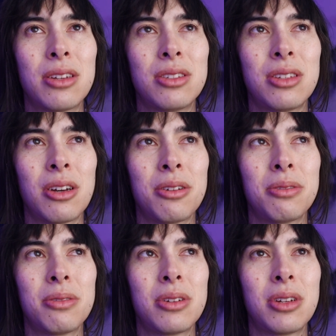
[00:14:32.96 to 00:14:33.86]
So,
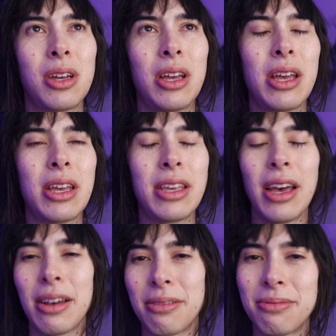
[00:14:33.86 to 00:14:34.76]

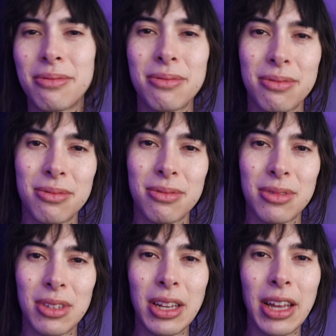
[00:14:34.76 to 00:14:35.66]
yeah.
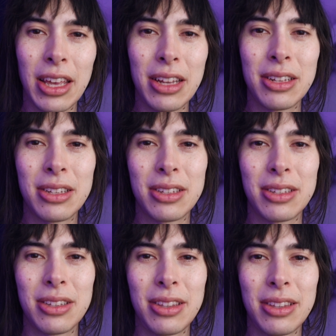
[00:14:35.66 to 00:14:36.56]
Good night.
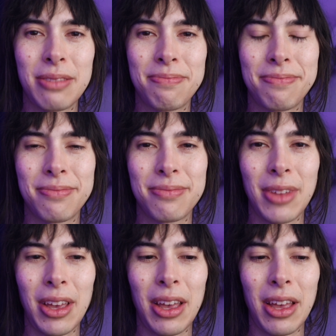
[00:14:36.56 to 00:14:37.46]

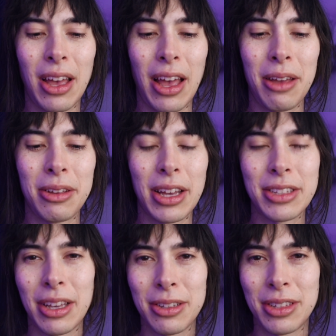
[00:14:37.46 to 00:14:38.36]
I
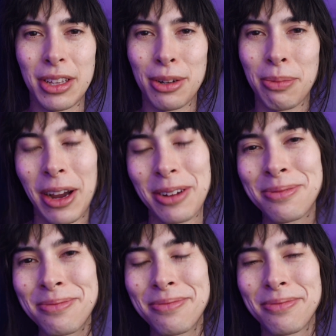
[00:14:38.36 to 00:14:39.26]
guess I'll see you tomorrow.
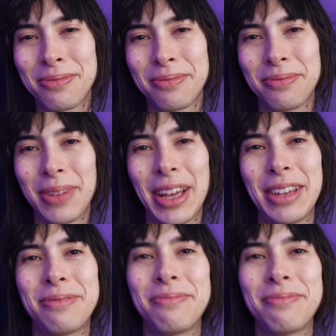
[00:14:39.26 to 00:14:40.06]
Bye.